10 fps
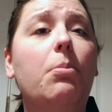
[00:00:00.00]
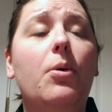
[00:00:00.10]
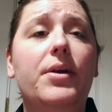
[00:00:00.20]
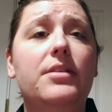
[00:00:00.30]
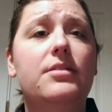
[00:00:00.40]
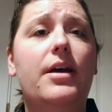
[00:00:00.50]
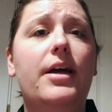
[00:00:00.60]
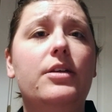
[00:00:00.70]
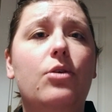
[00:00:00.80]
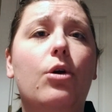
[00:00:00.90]
point in
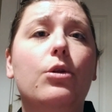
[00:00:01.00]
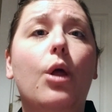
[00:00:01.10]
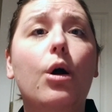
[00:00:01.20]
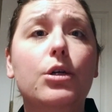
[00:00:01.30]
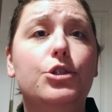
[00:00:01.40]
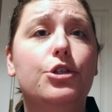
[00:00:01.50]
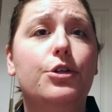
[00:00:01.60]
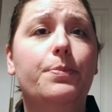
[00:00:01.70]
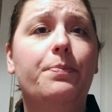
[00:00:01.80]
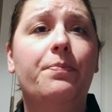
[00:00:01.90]
size or
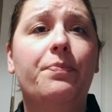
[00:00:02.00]
larger.